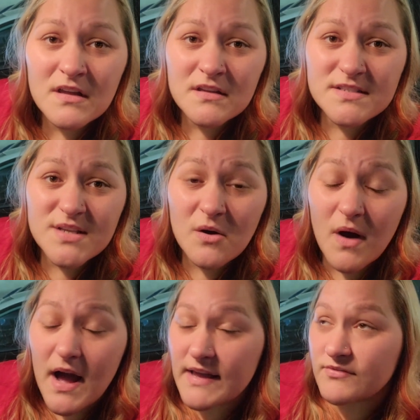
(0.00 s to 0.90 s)
So
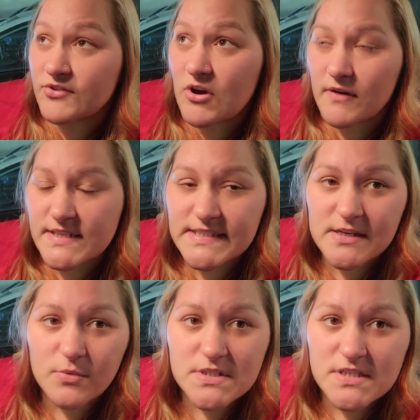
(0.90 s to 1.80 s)
I have no idea
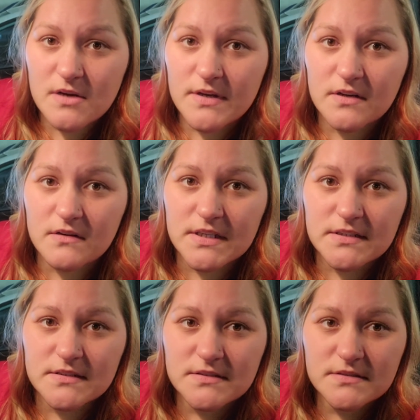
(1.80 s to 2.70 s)
what's going
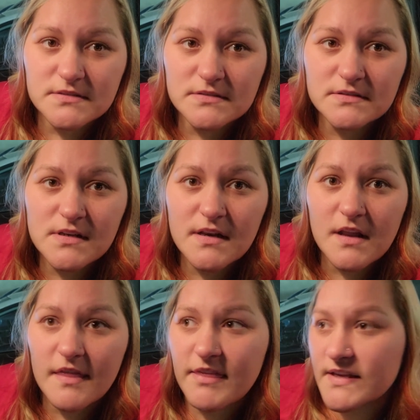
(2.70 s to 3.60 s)
on.
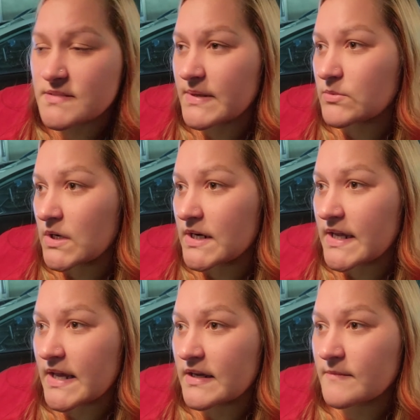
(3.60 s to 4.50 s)
Nothing's been
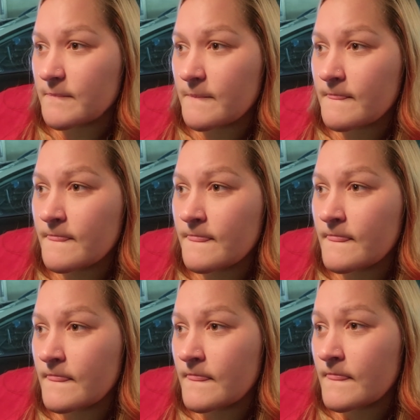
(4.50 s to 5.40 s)
working.
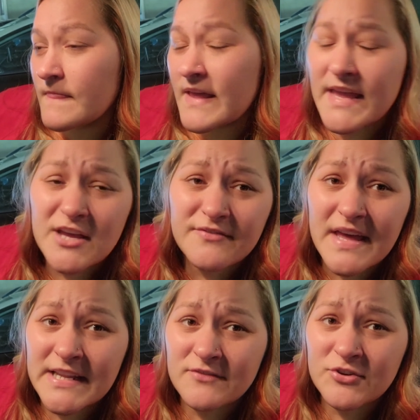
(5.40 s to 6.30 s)
If
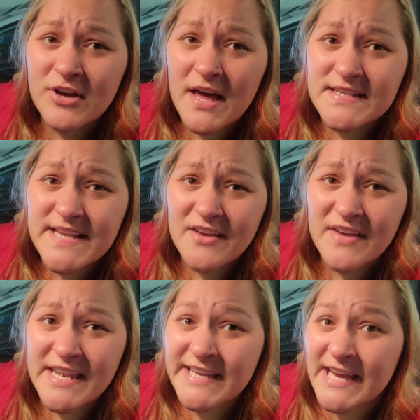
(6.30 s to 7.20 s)
any of you guys have
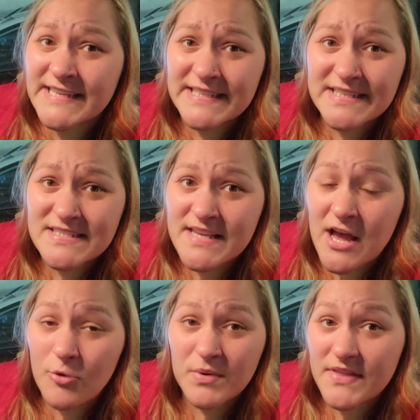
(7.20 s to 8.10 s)
any ideas to
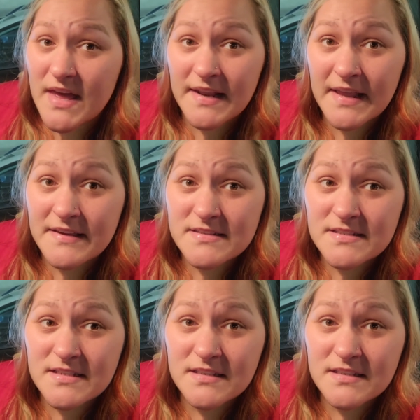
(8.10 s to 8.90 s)
help with headaches,